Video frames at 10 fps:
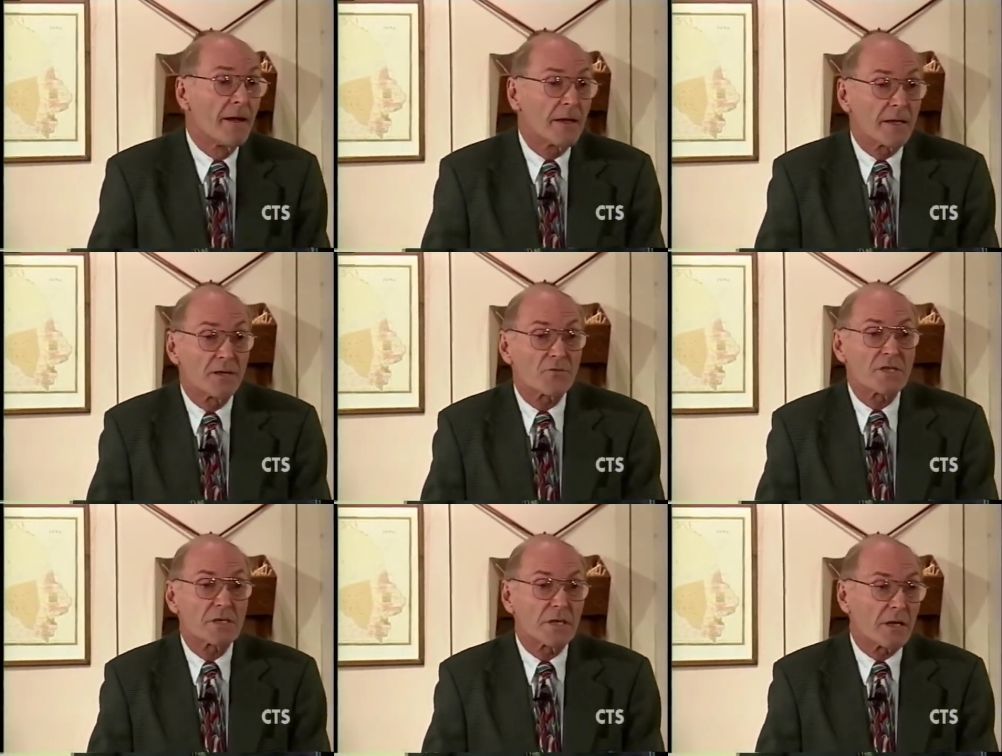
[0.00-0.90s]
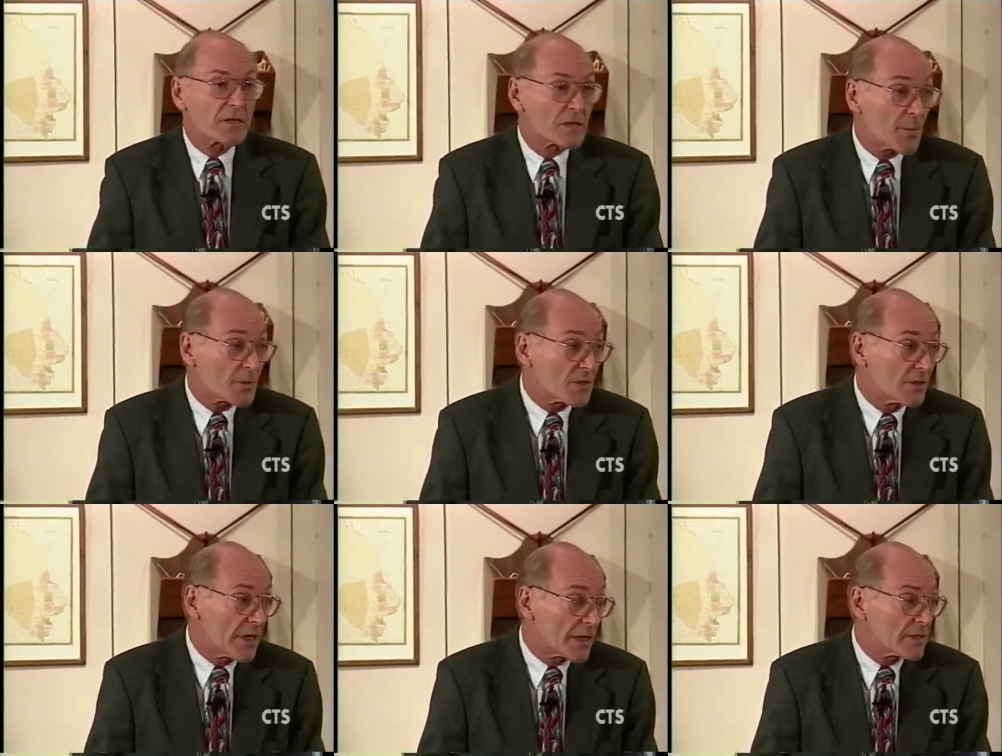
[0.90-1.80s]
An interesting exception
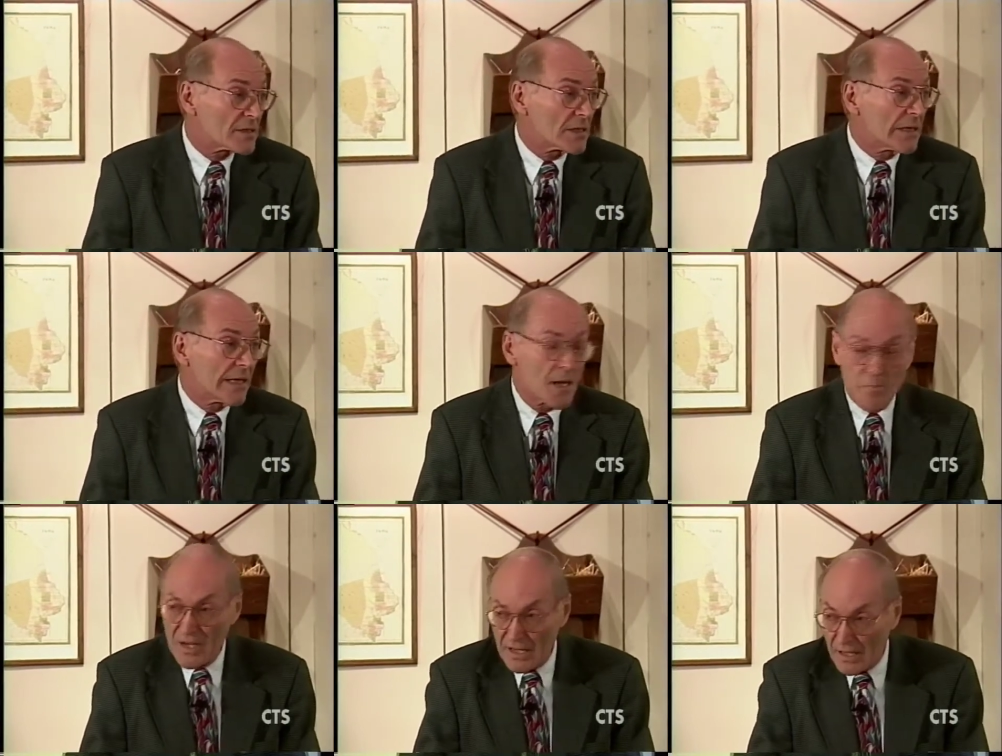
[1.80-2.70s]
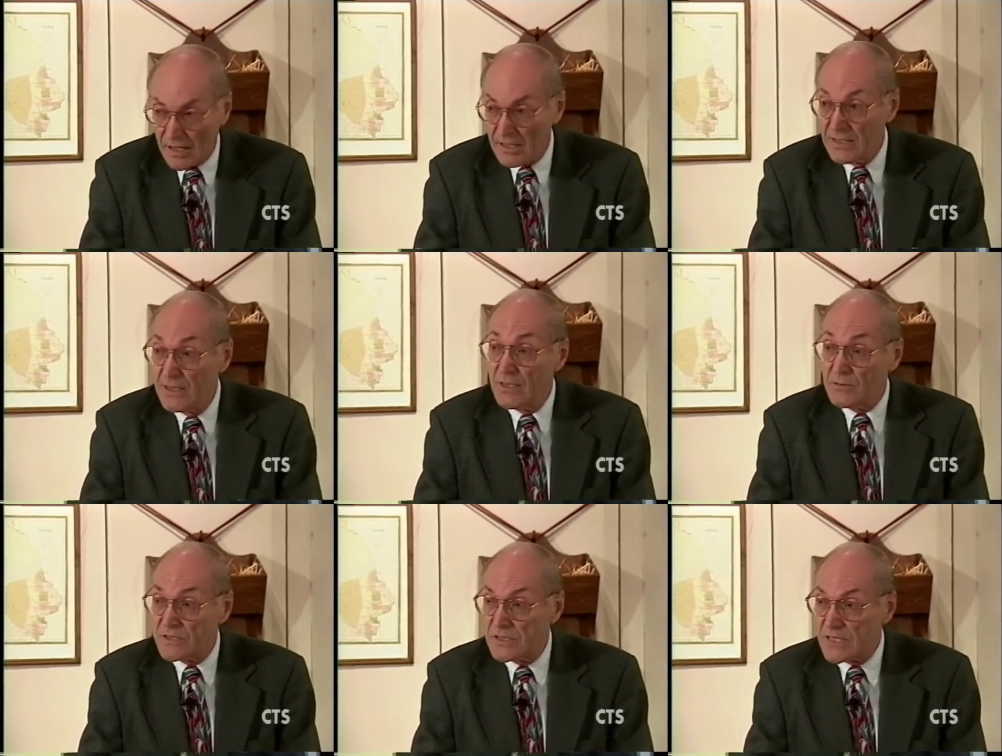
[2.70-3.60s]
yet is in Nepal,
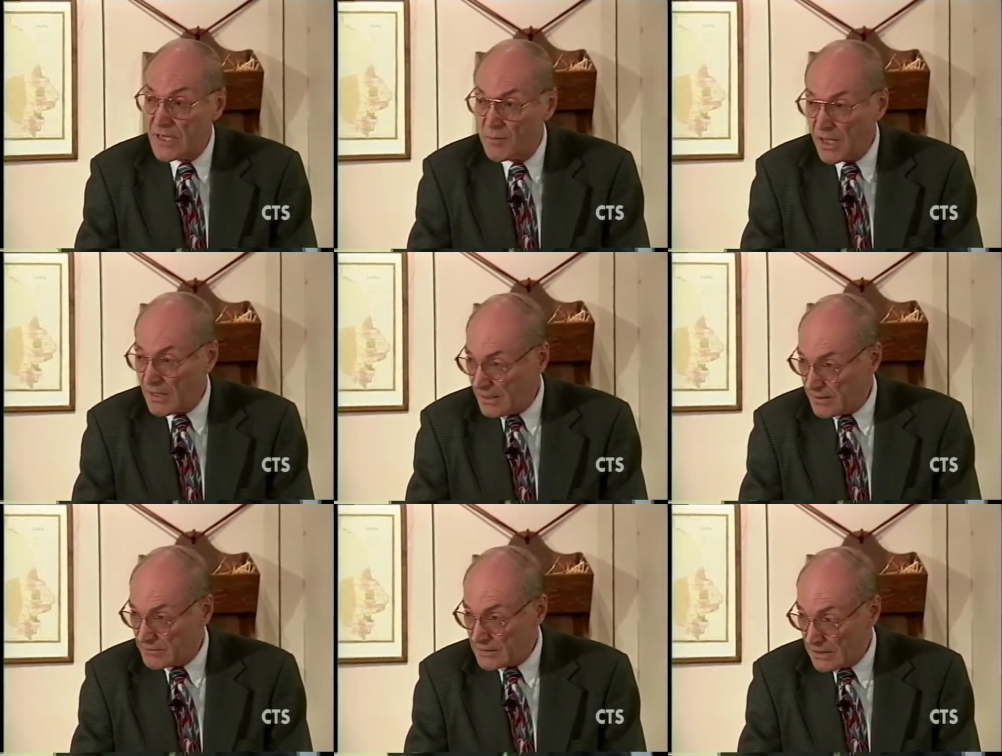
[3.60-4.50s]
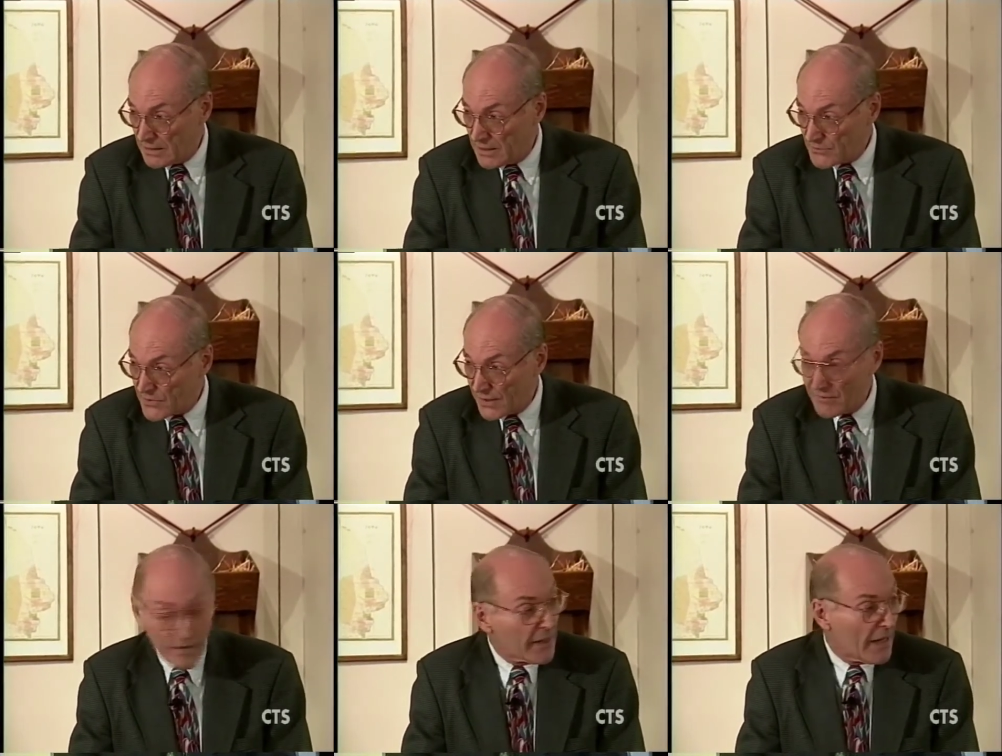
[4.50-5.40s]
which is a Himalayan country, a
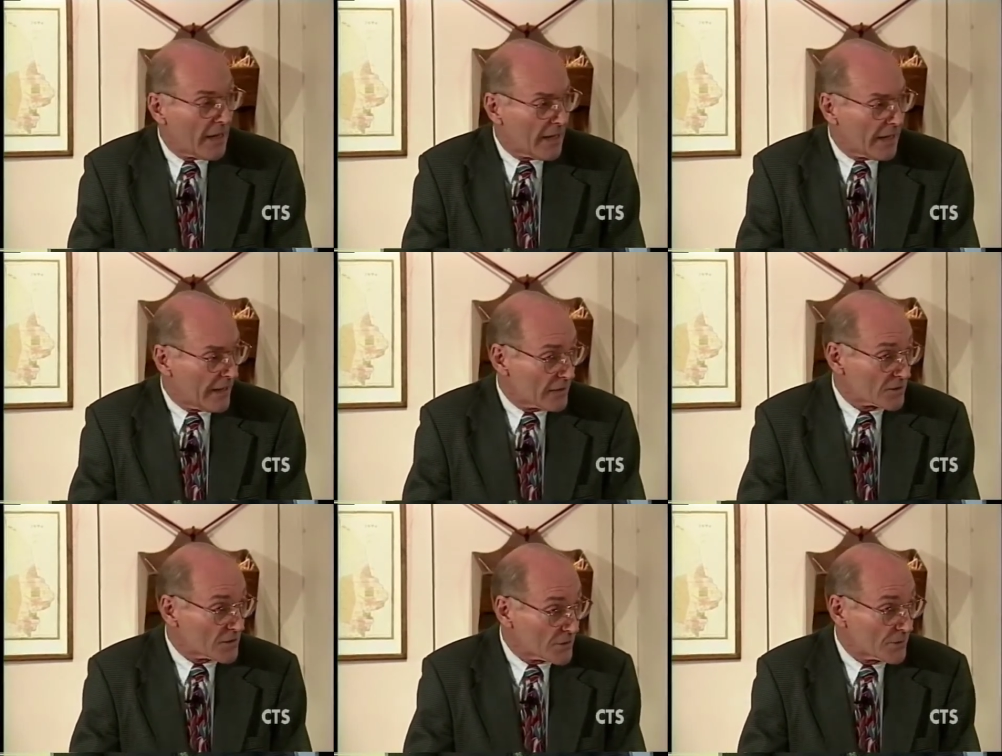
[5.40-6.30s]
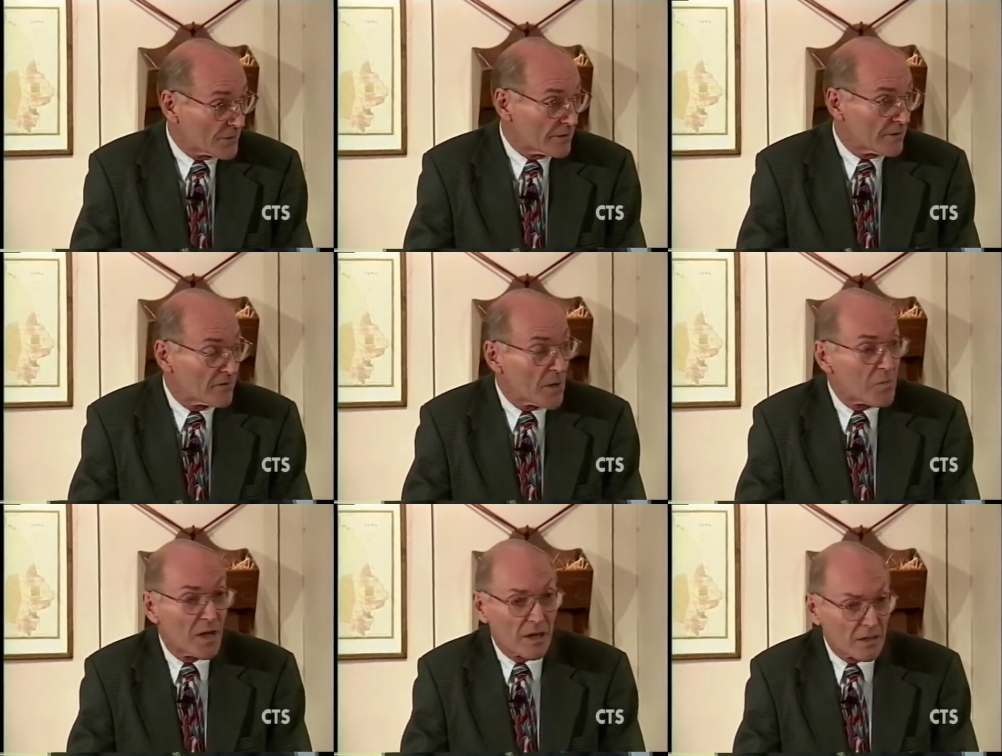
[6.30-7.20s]
very high altitude of
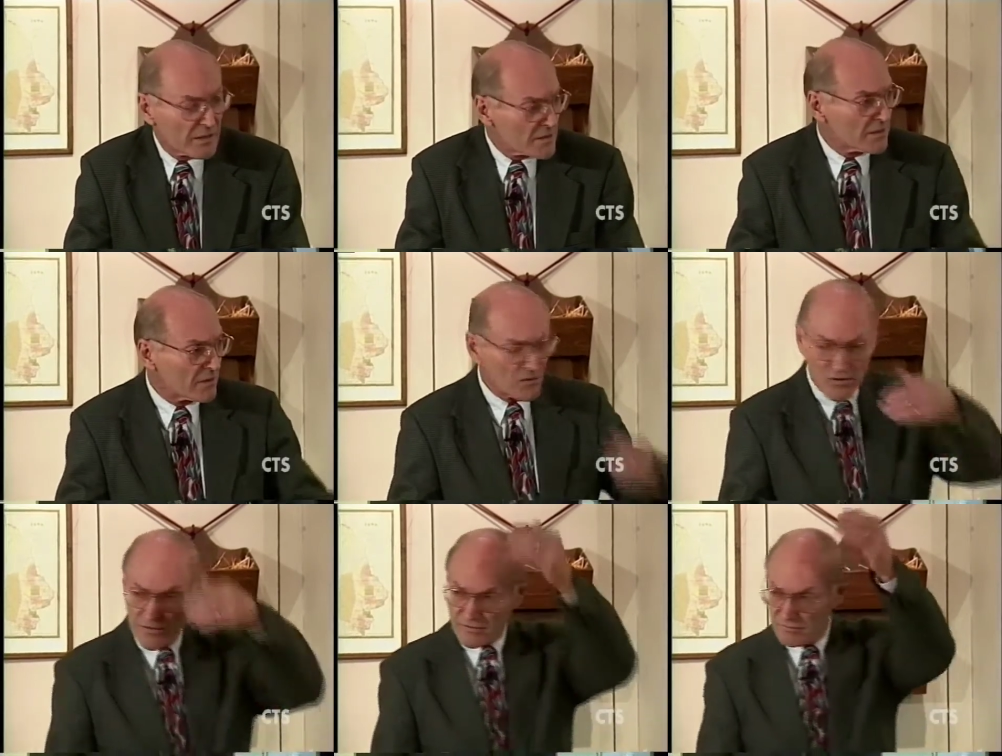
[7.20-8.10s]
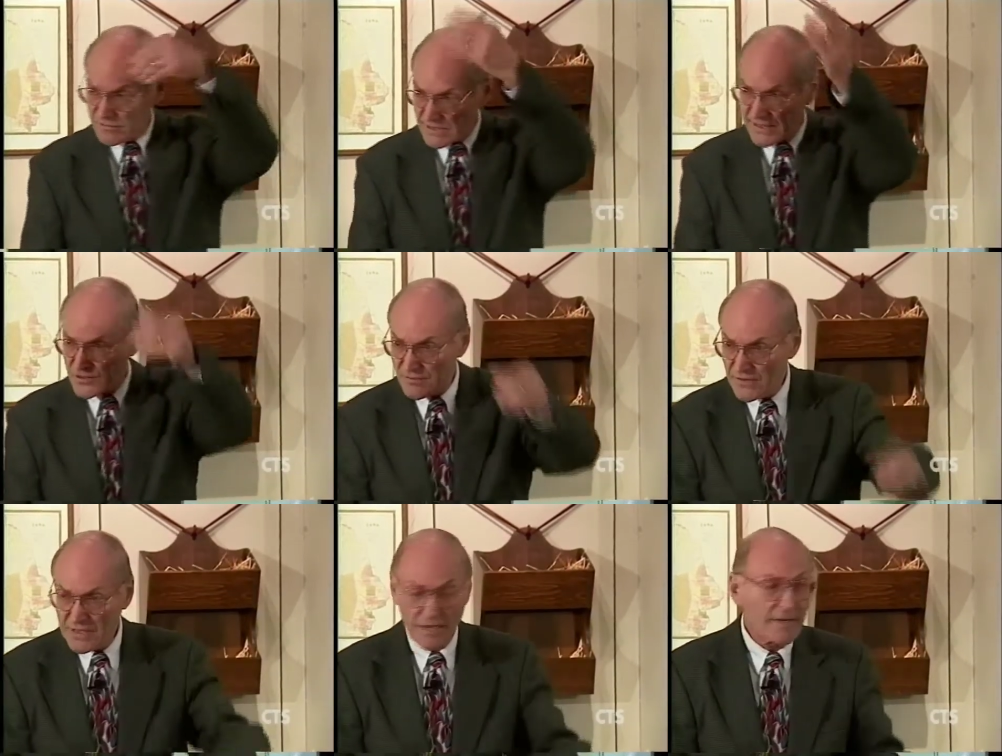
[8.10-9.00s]
Nepal. It's in the northern section of
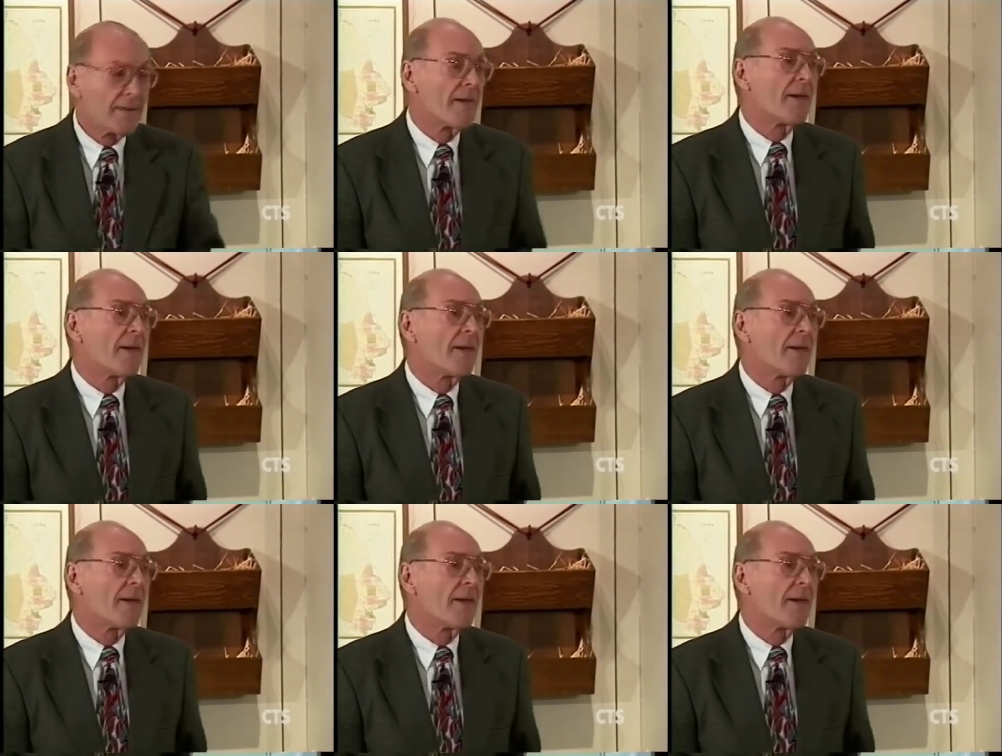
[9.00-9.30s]
India.